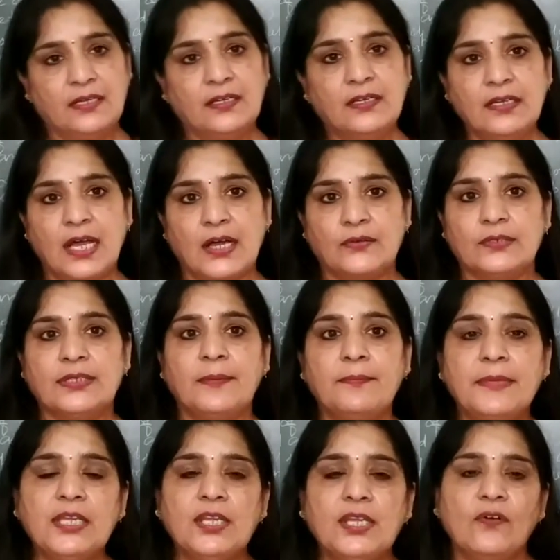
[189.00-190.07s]
Now, the
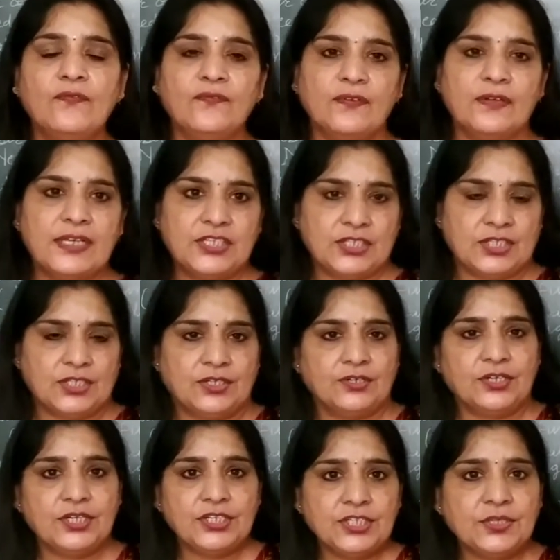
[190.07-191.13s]
meaning of rigid.
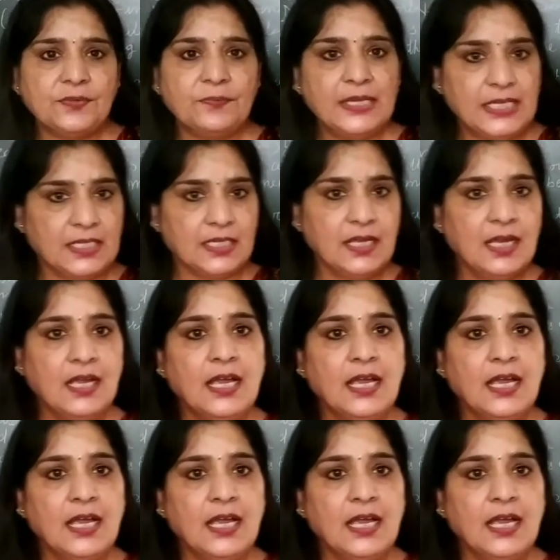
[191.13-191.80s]
Rigid means